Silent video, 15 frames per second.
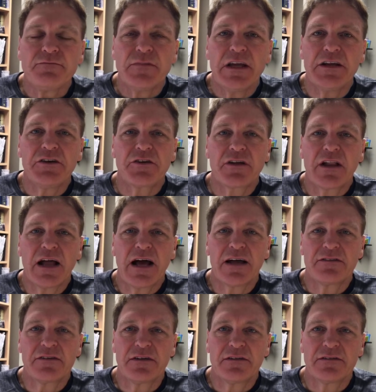in your
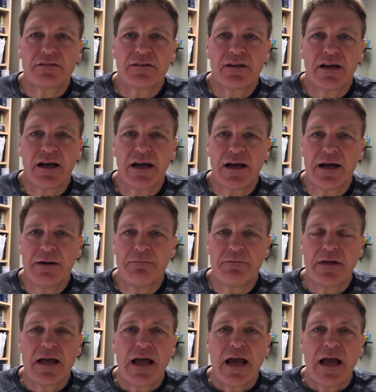closet and